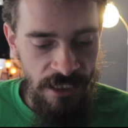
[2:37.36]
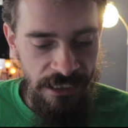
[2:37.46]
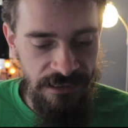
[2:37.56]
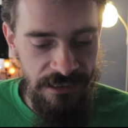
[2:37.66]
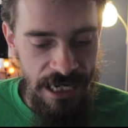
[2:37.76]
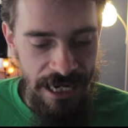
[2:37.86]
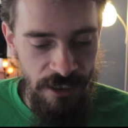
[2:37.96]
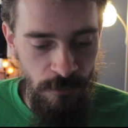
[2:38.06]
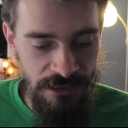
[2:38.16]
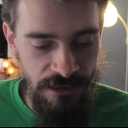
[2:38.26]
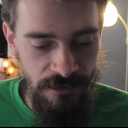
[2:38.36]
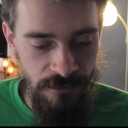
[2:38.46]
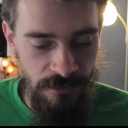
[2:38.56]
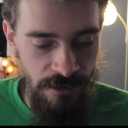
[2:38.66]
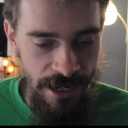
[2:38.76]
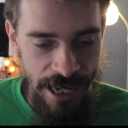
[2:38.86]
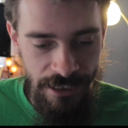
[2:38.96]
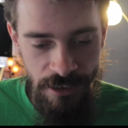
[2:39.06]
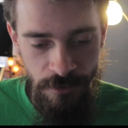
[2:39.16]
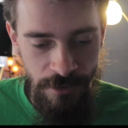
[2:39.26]
He's a Naga wizard, or
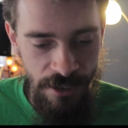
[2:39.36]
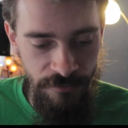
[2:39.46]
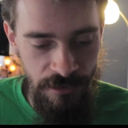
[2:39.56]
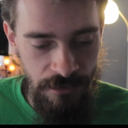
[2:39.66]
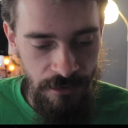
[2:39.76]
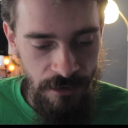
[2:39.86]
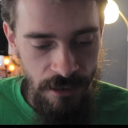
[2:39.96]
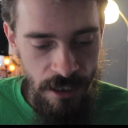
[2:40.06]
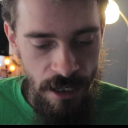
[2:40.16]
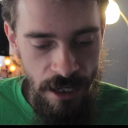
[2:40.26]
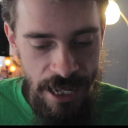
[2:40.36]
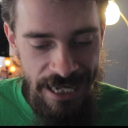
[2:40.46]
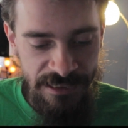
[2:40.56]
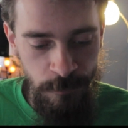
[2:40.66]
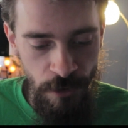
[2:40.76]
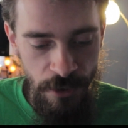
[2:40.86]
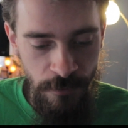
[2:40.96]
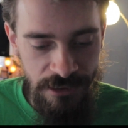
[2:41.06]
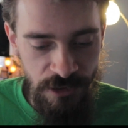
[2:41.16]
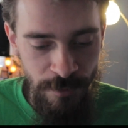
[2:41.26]
Naga, whatever. Exploit.
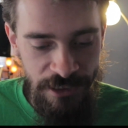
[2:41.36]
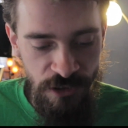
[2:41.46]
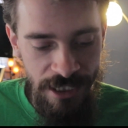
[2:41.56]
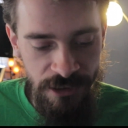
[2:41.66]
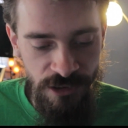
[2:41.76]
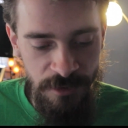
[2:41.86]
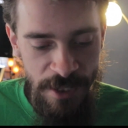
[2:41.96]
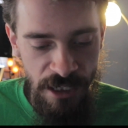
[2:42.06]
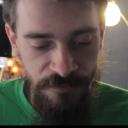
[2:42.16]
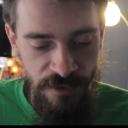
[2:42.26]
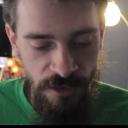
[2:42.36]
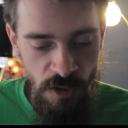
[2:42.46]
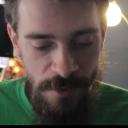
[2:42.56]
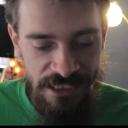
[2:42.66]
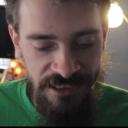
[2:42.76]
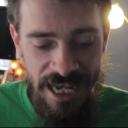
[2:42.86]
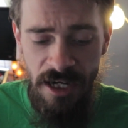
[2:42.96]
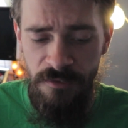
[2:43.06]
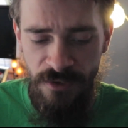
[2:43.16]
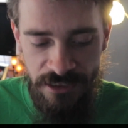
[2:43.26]
When this creature enters the battlefield, you may
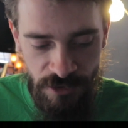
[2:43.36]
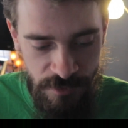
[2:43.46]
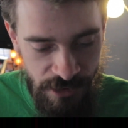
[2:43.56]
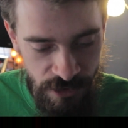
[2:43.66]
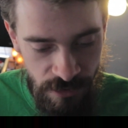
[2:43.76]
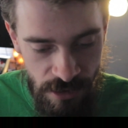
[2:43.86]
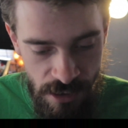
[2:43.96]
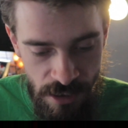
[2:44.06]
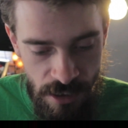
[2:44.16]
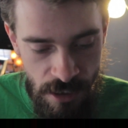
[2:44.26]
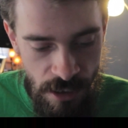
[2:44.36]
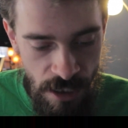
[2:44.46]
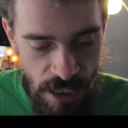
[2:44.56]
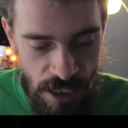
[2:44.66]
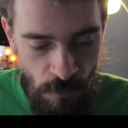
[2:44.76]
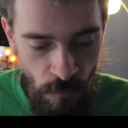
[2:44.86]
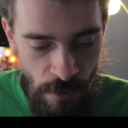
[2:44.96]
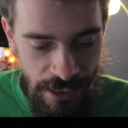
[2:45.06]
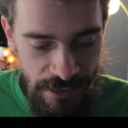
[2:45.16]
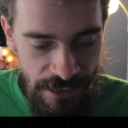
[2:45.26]
sacrifice a creature.
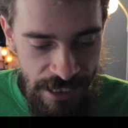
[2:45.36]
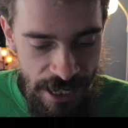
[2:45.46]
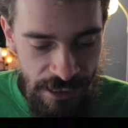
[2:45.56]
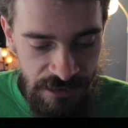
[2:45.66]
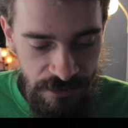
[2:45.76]
When it